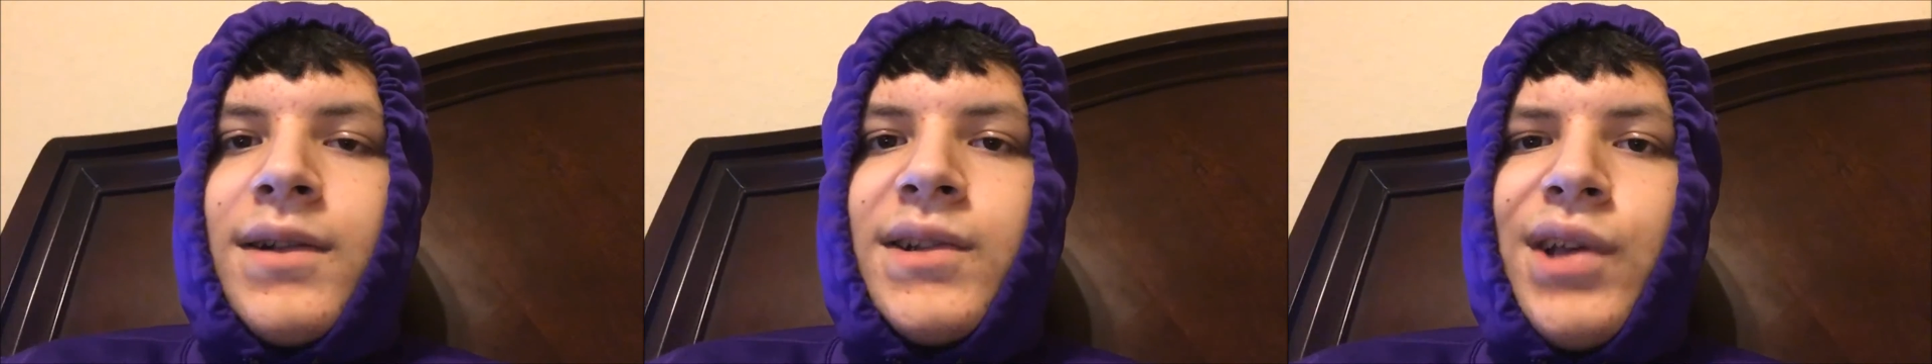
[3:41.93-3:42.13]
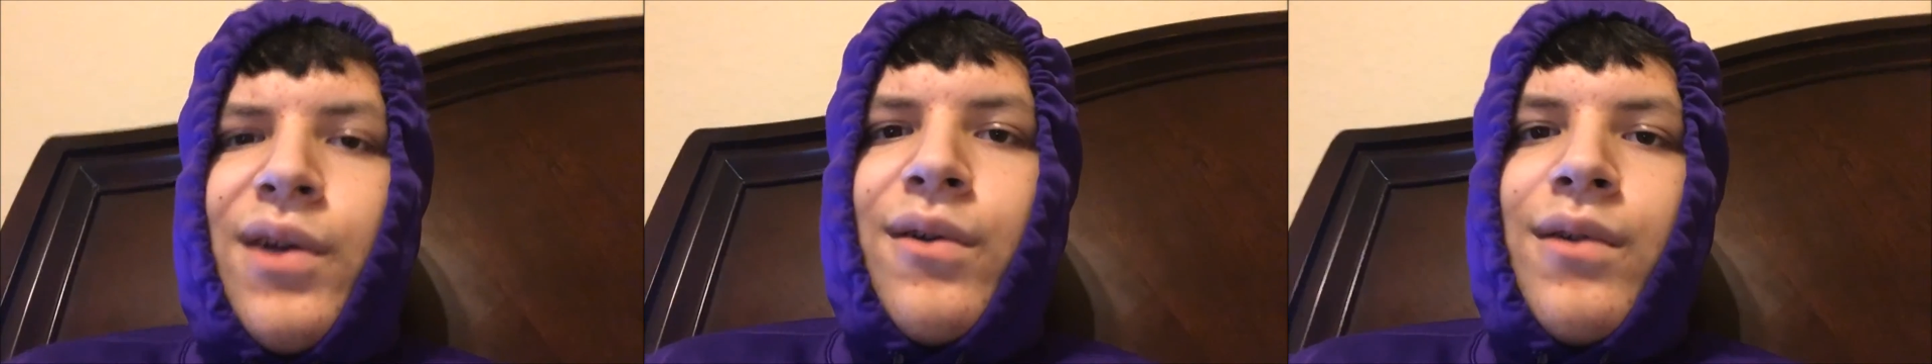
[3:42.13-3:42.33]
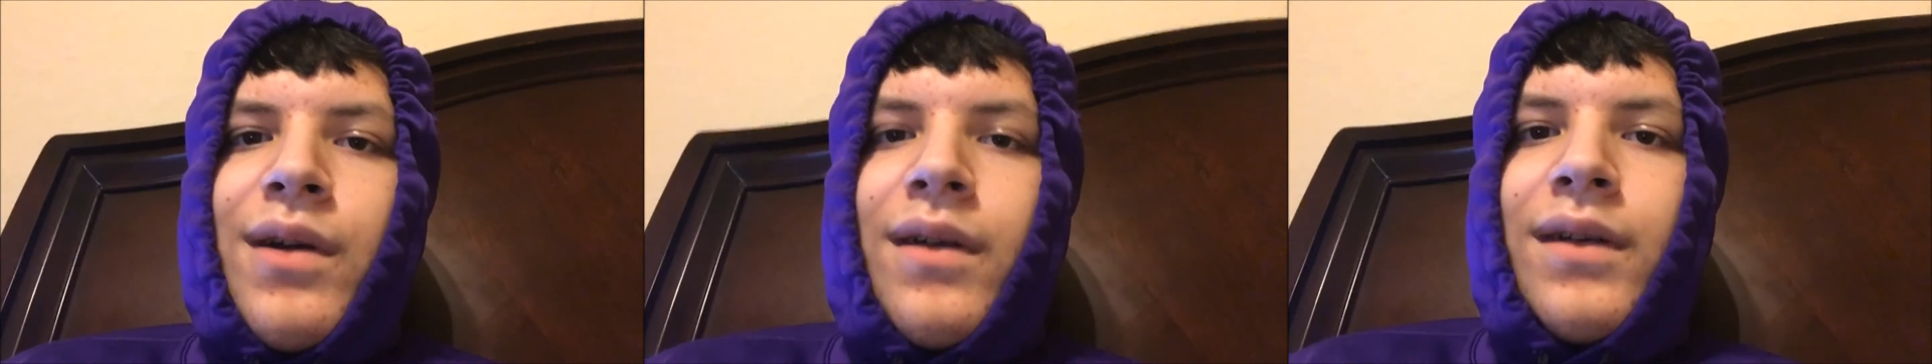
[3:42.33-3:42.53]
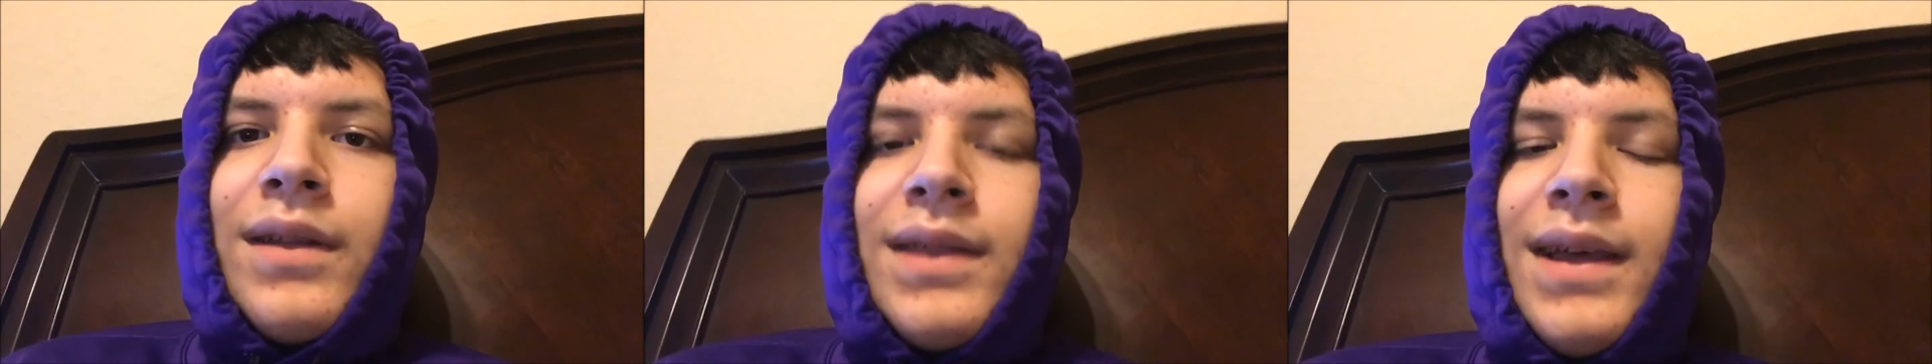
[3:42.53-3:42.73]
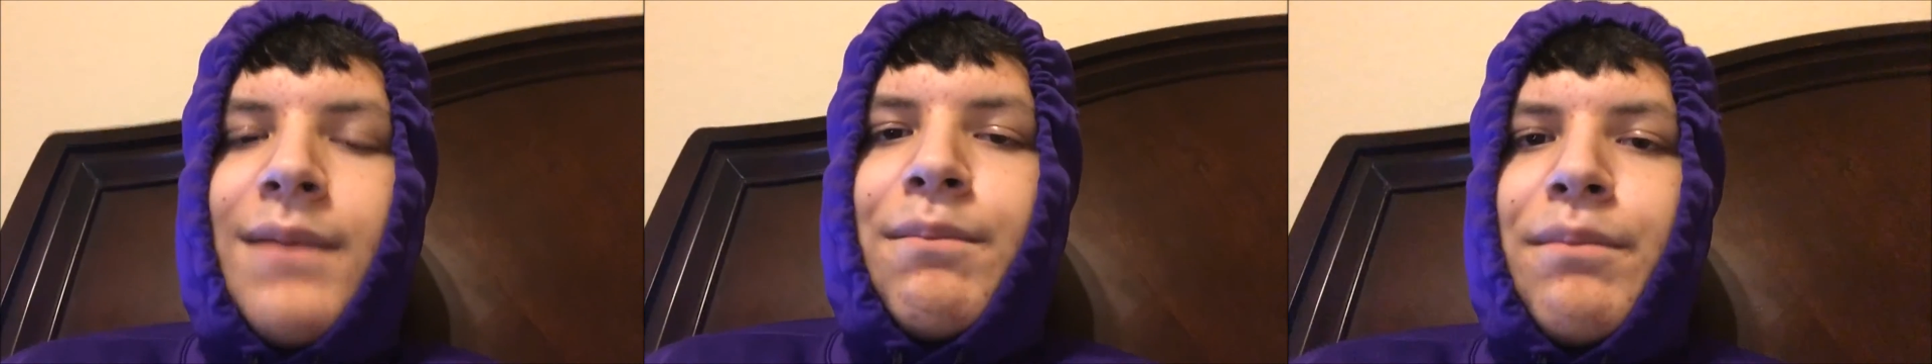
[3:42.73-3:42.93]
two
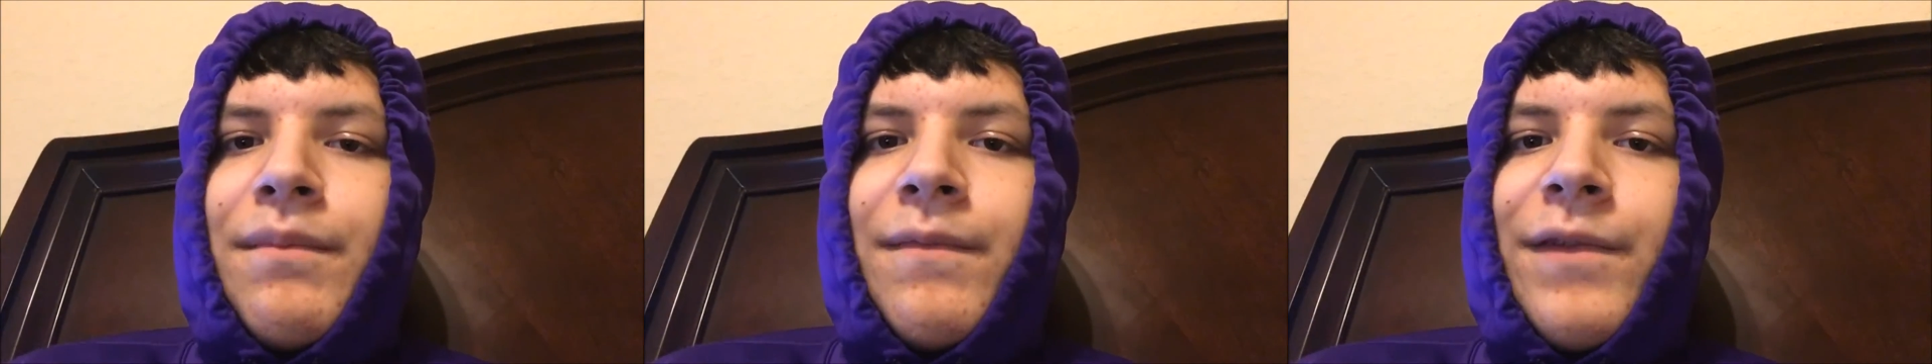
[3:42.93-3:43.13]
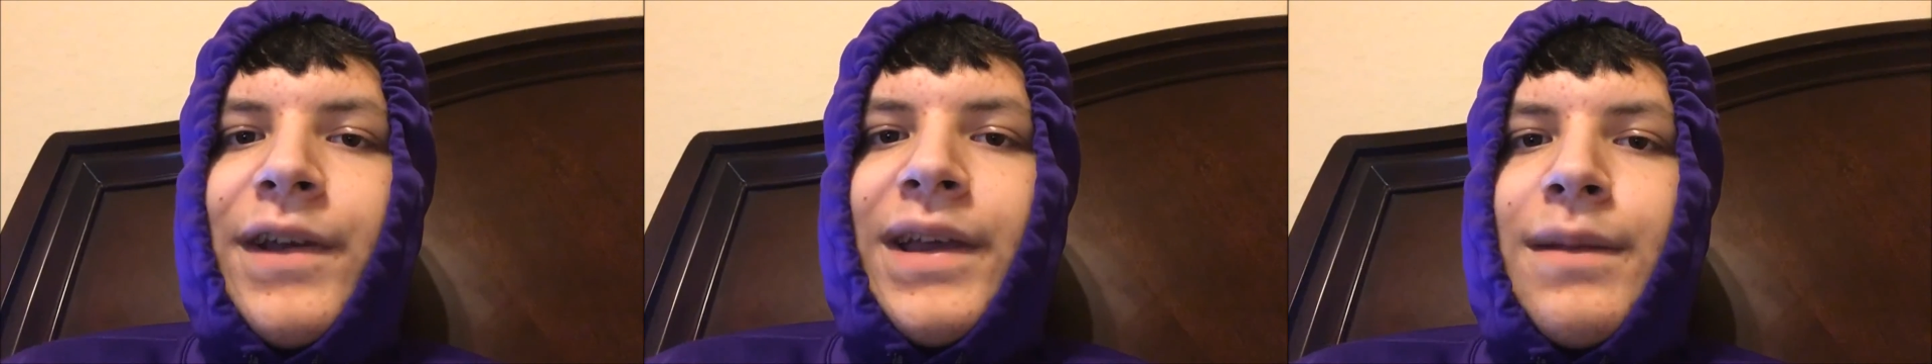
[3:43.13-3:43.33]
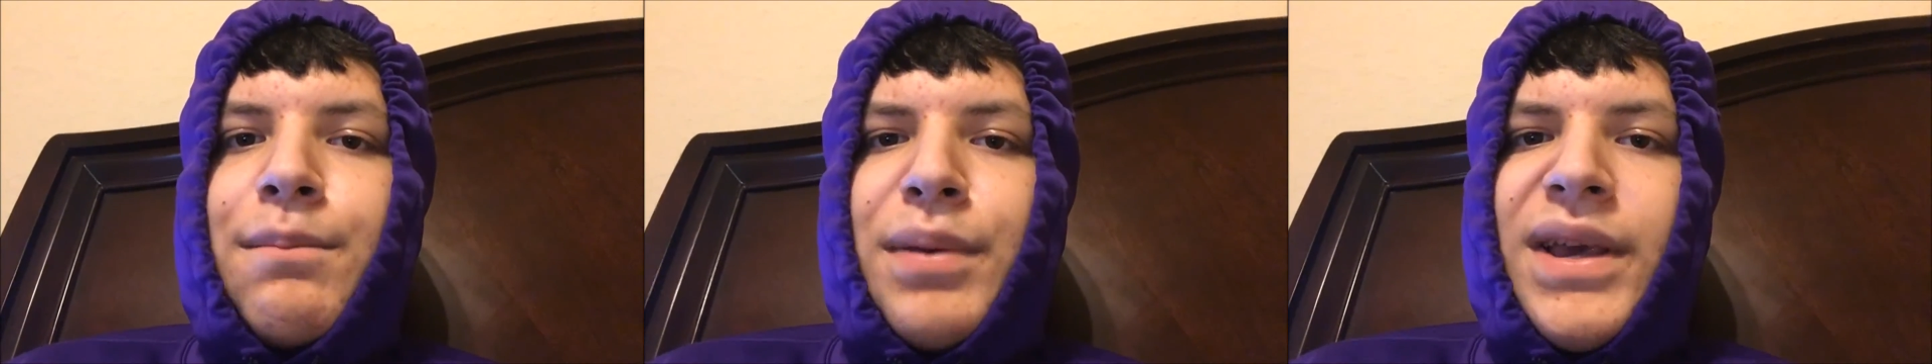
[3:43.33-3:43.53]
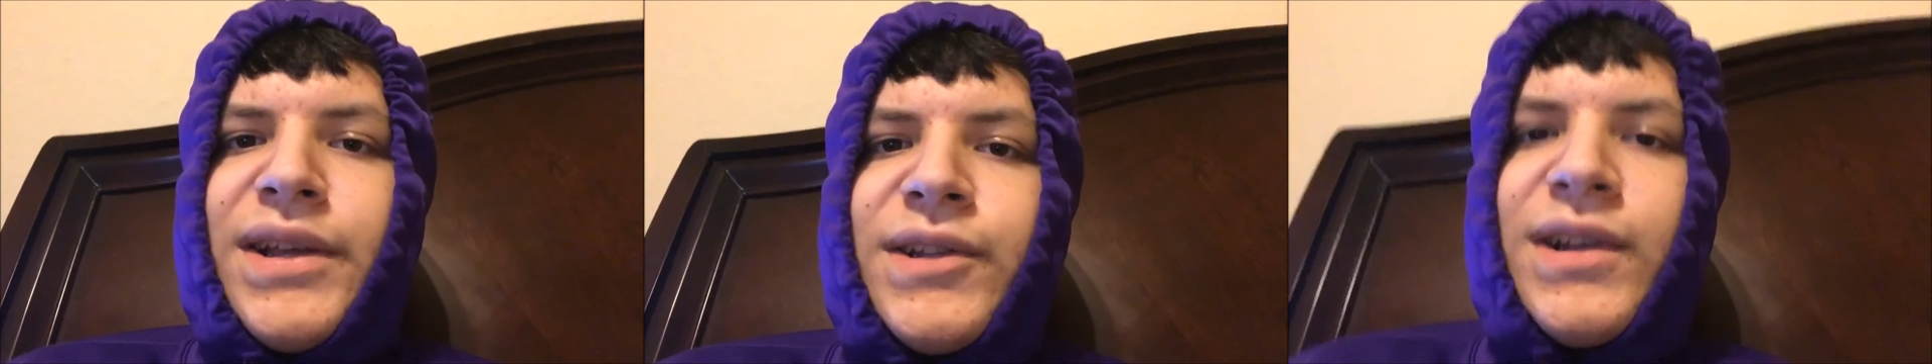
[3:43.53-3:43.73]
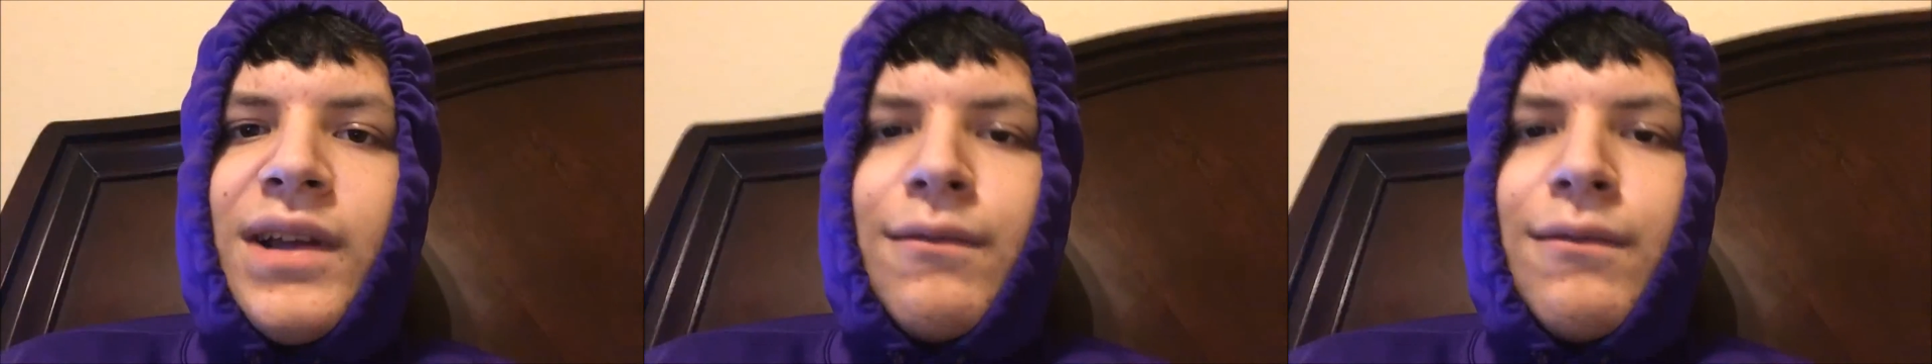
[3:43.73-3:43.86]
than freaking Peach